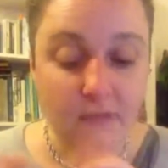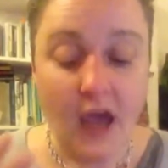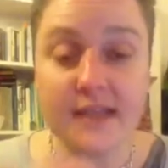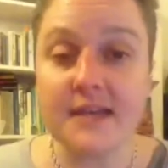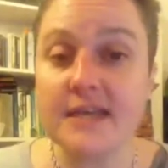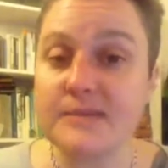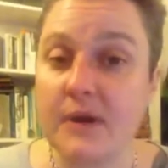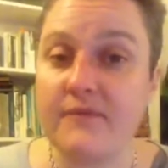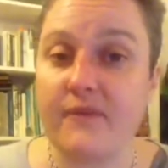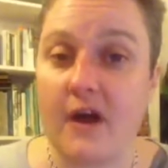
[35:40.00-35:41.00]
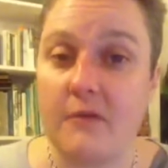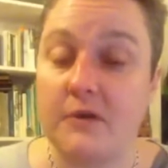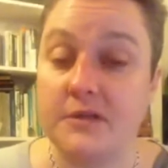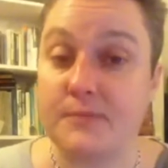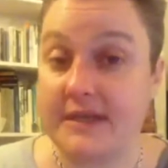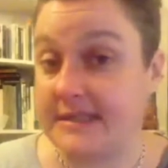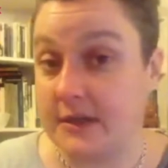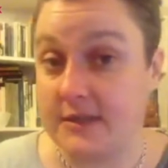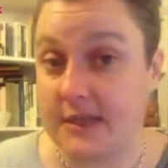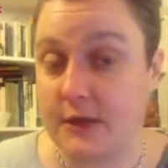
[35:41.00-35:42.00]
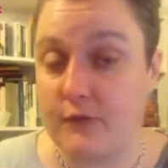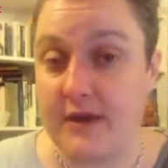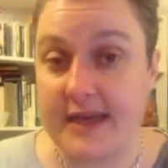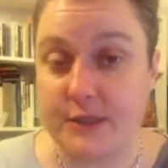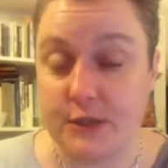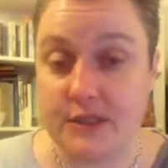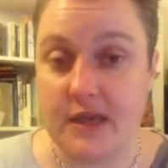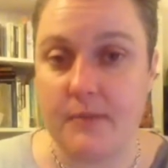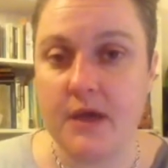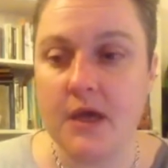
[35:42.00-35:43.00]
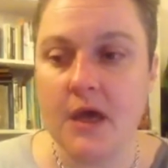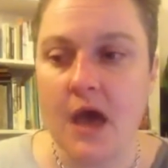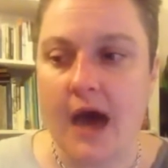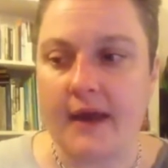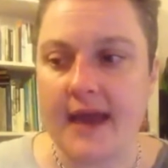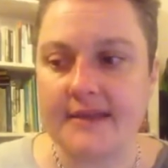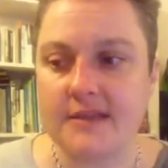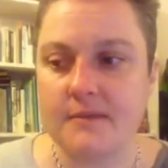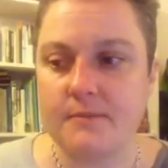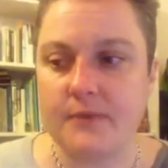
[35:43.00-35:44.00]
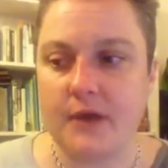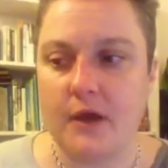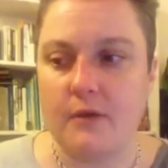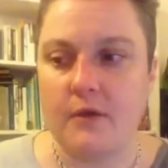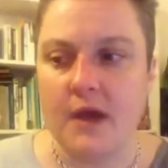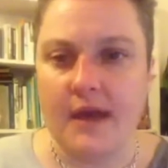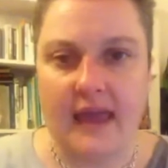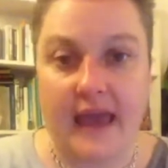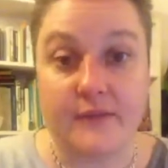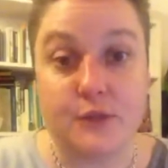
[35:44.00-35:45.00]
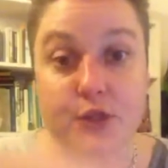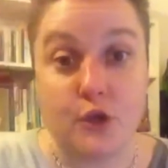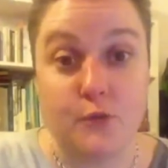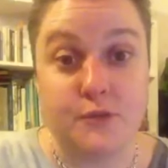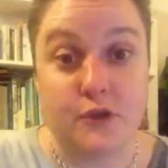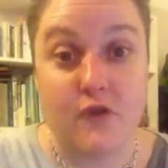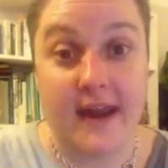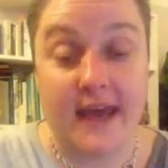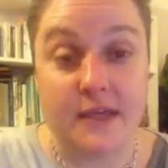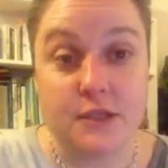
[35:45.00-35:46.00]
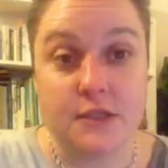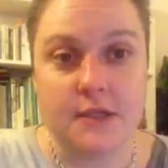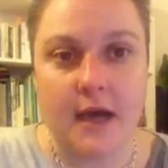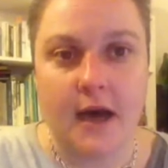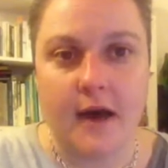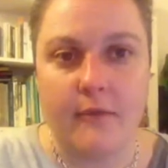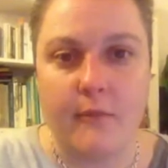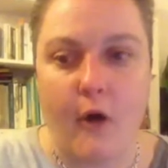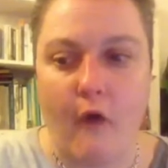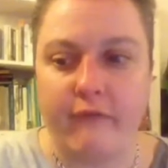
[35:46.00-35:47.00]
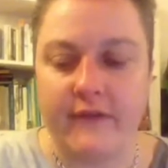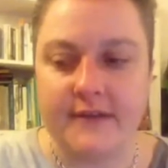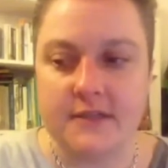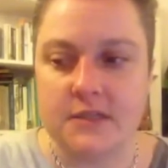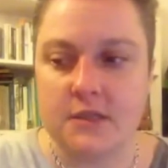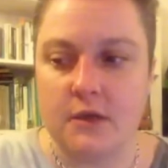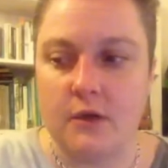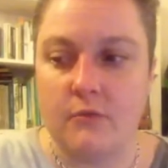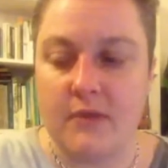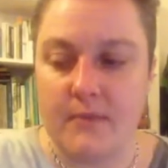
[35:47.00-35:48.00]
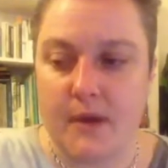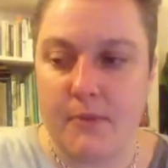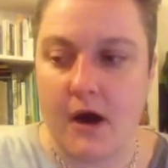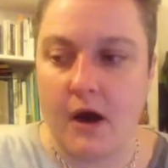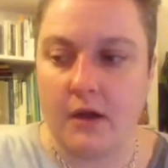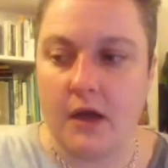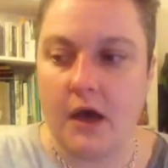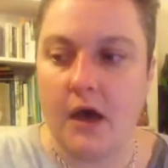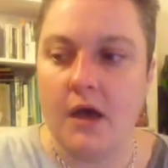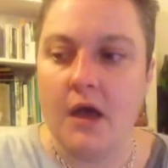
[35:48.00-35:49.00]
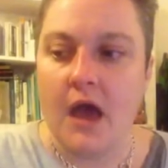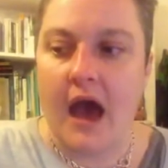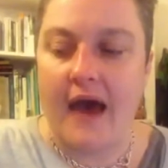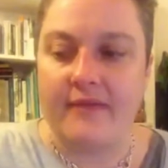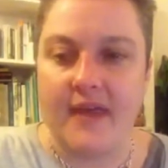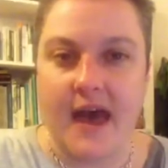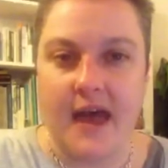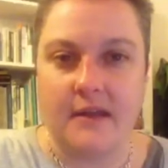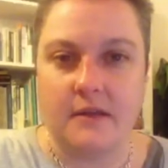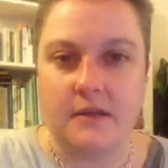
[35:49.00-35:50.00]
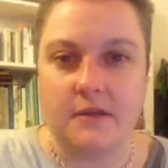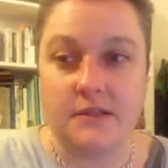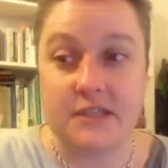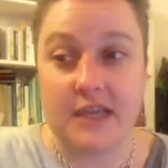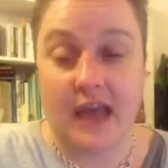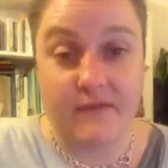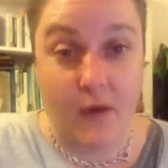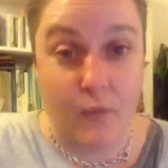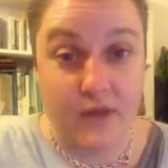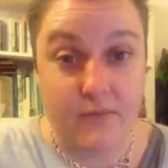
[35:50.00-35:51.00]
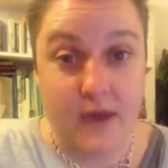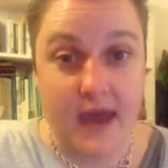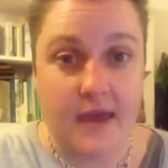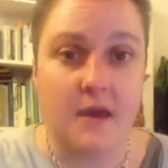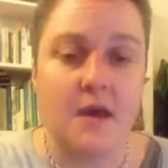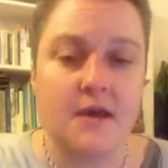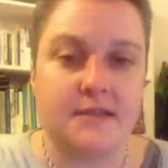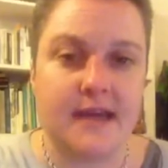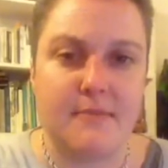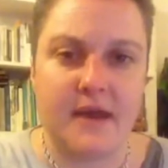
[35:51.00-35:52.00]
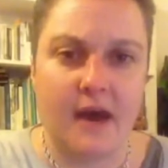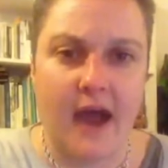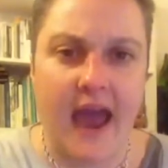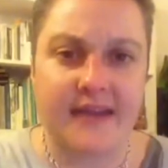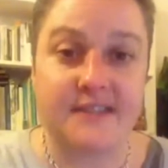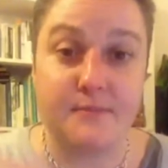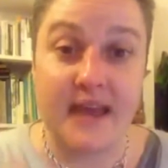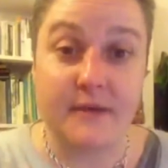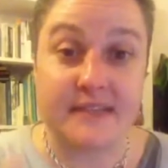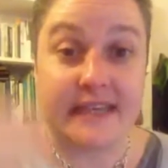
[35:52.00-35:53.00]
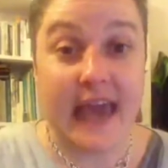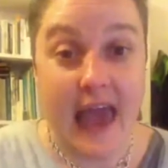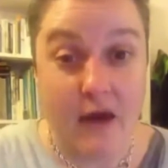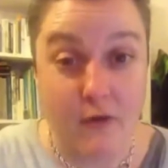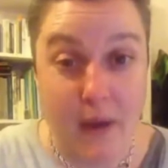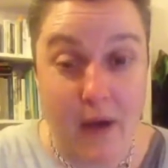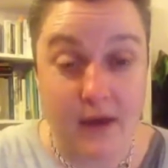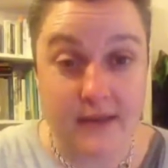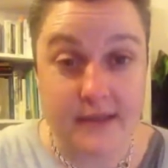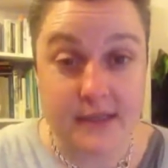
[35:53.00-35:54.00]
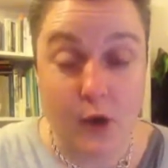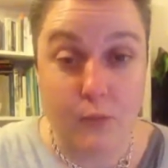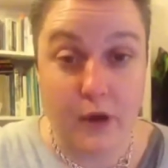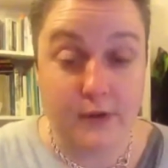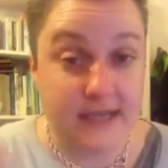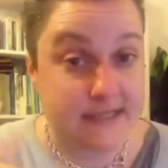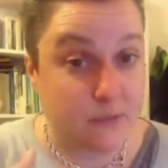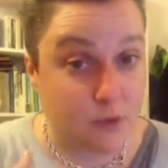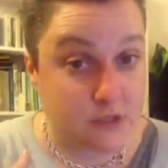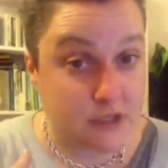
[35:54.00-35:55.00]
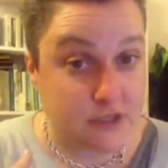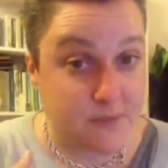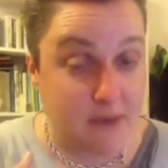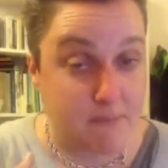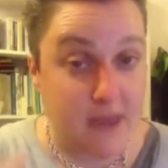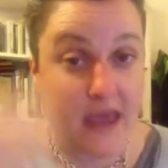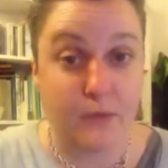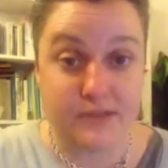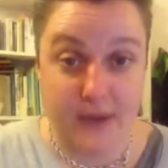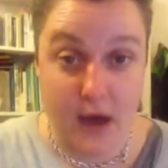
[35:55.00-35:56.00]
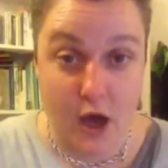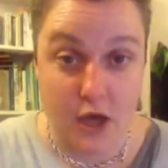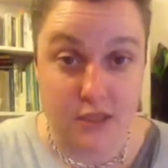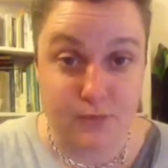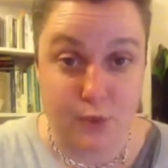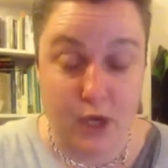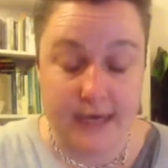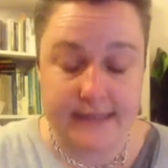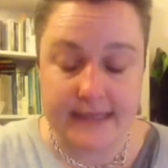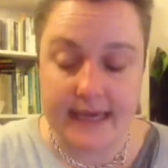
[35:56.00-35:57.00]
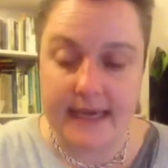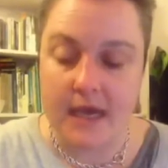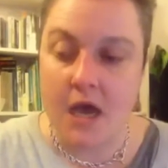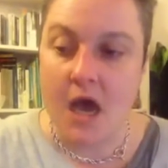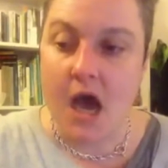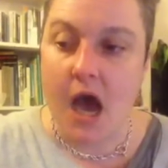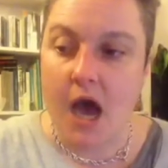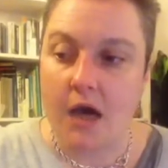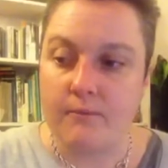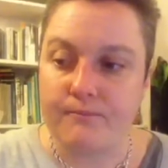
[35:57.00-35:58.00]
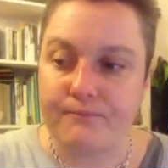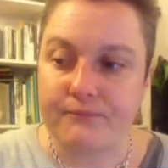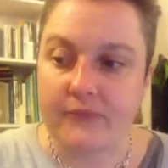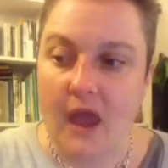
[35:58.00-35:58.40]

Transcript: I changed my environment by starting a new relationship, and I ended up, getting the tube to Greenwich, often to meet my partner, and then she gave up with me. So that meant I had somebody else to care about in this whole process. It wasn't just about me, it was about her sobriety. I